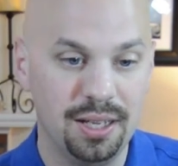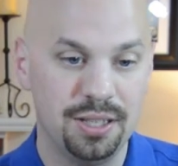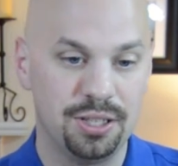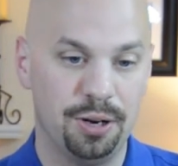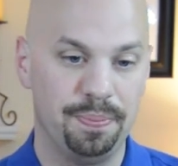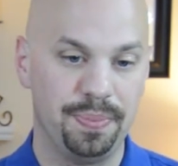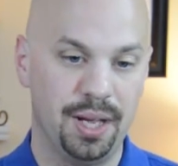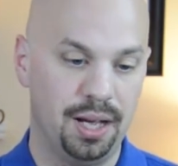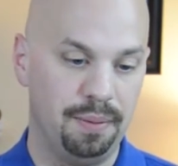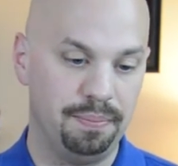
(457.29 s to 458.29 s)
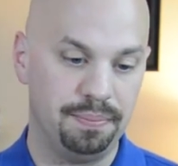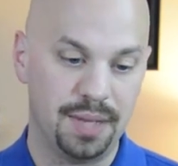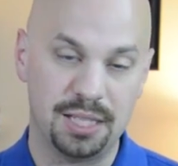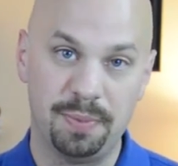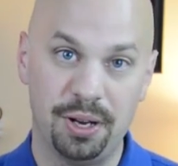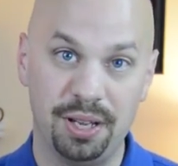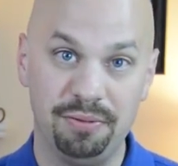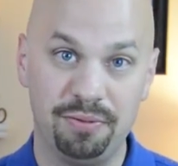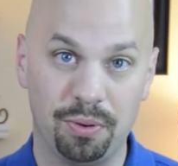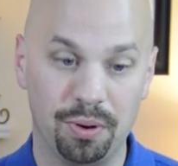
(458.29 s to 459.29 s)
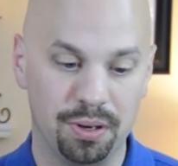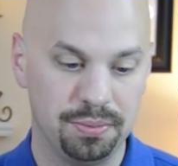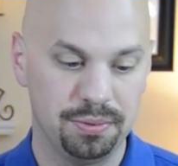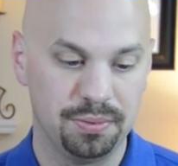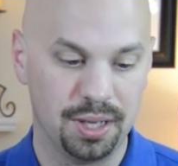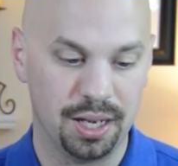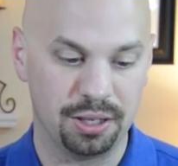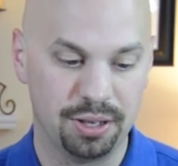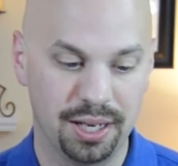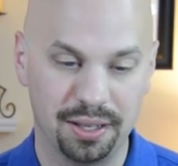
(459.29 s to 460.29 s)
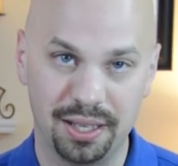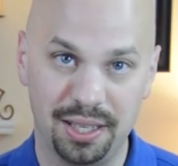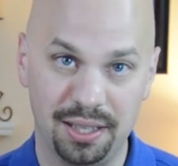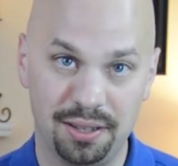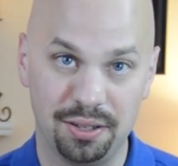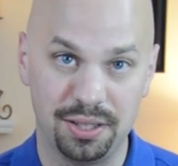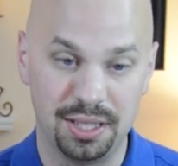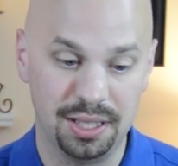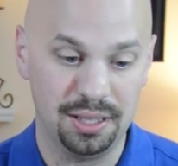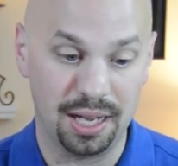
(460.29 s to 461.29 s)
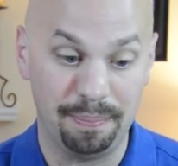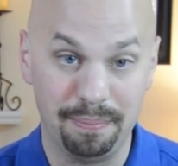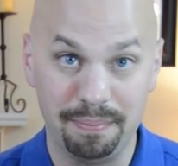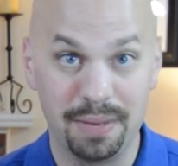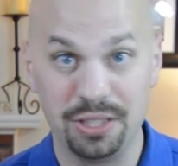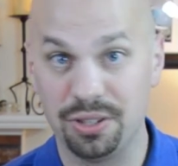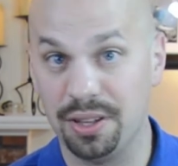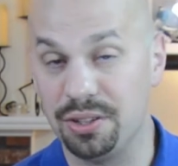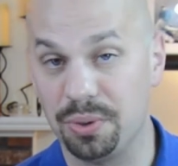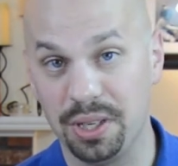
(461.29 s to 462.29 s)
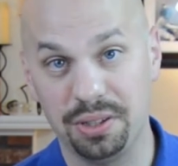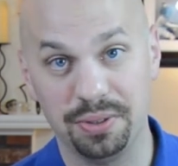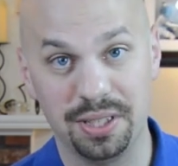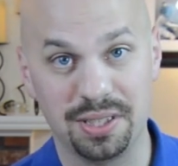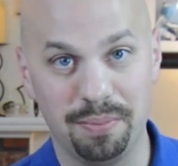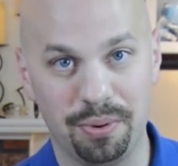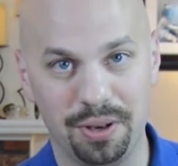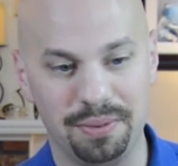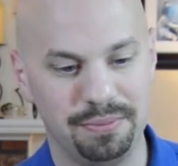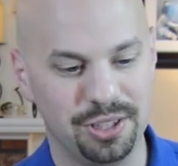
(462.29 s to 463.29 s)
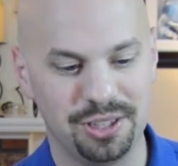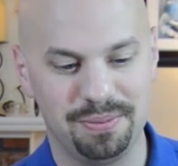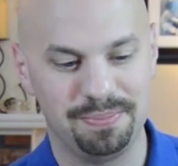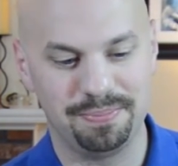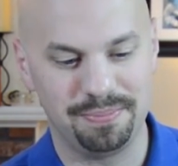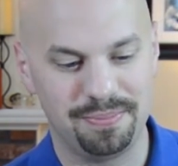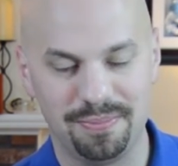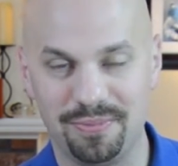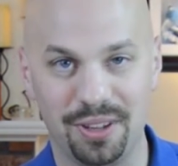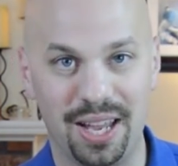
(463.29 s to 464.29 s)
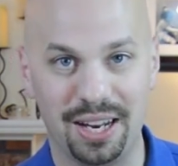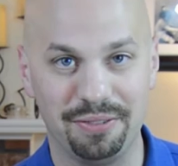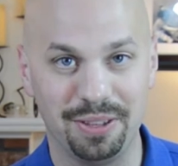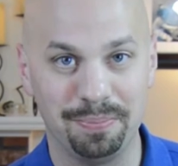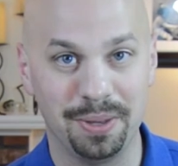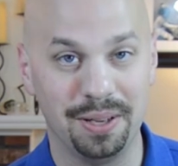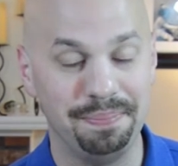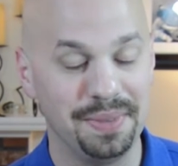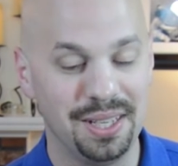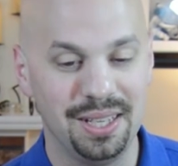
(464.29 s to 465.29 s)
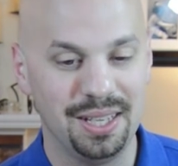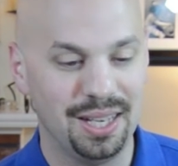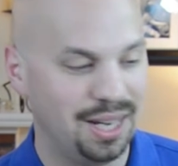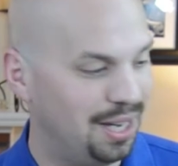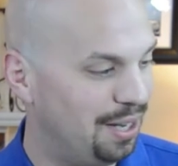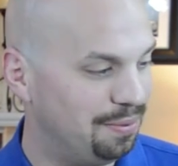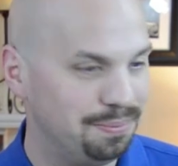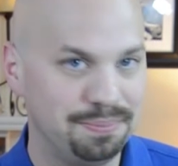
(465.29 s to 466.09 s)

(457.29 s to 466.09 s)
So um, that's about it for uh, Craigellachie thirteen. I might try the twenty-three at some point just for the heck of it, but uh,